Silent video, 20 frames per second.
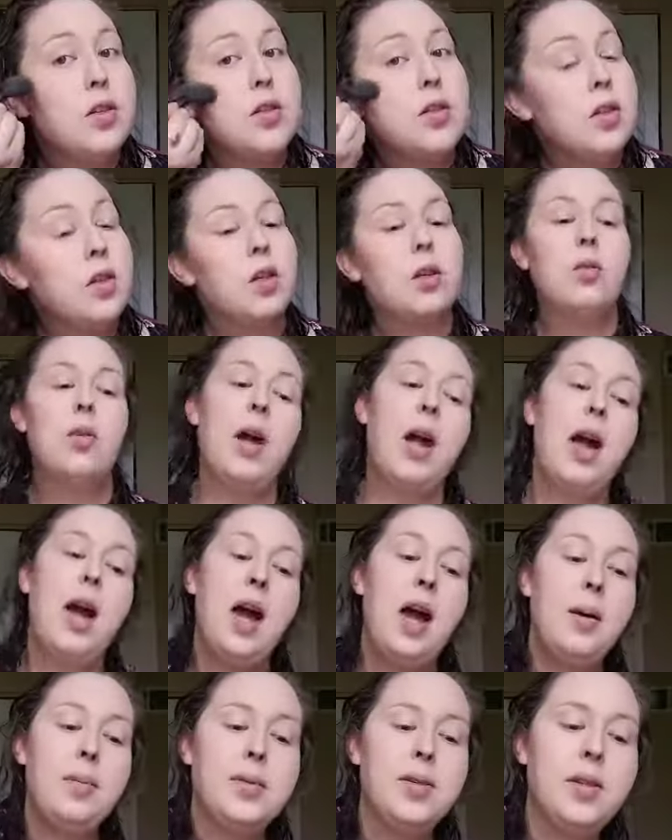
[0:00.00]
just look
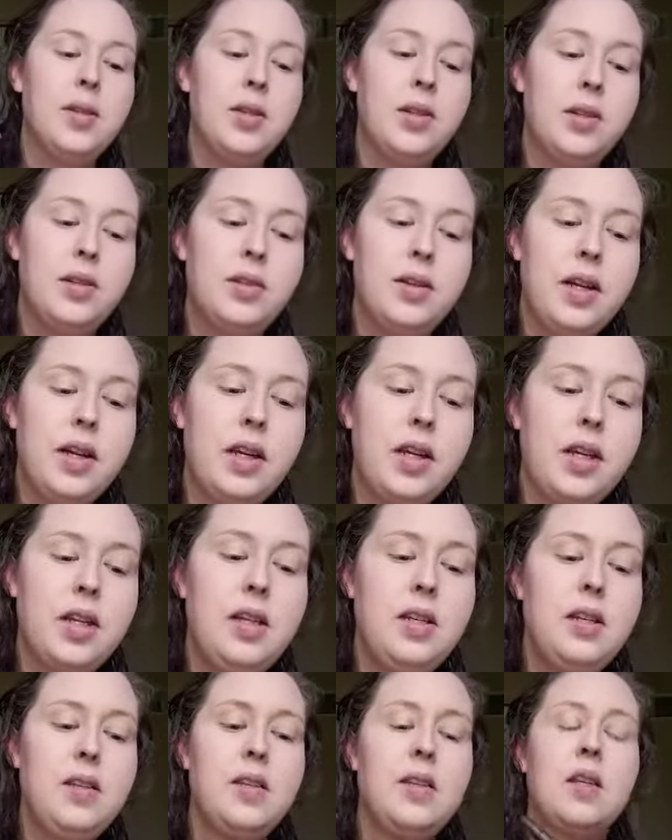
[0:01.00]
absolutely
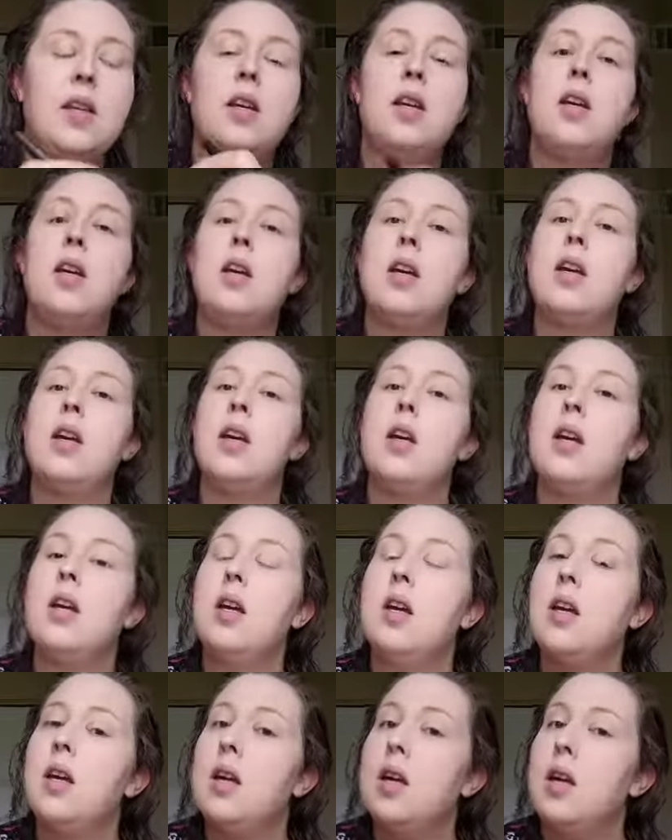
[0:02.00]
ridiculous.
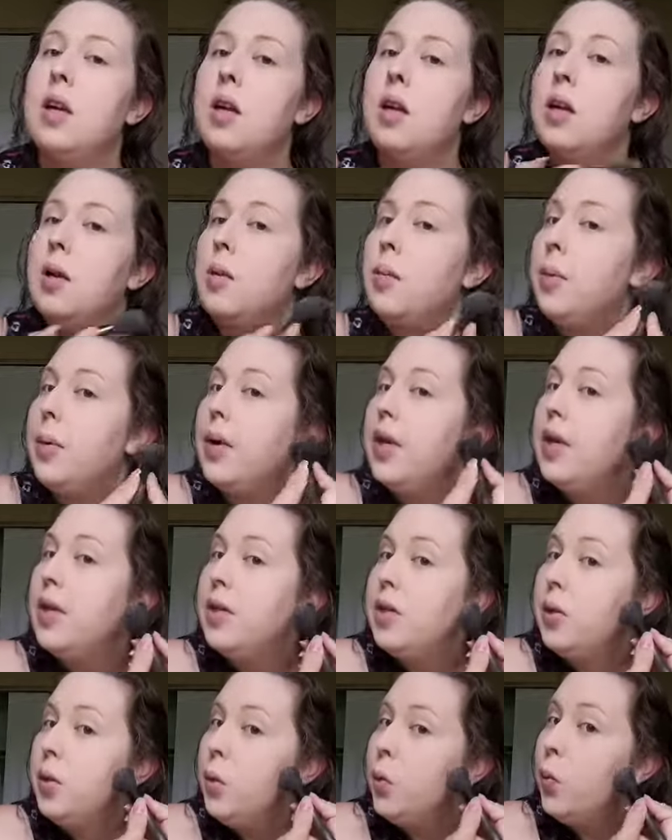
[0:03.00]
But I
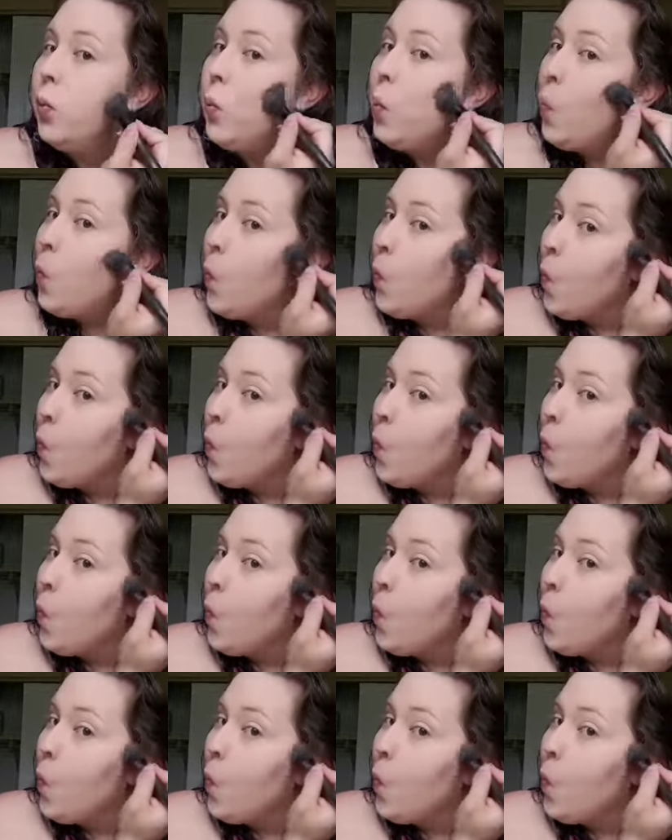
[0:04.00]
do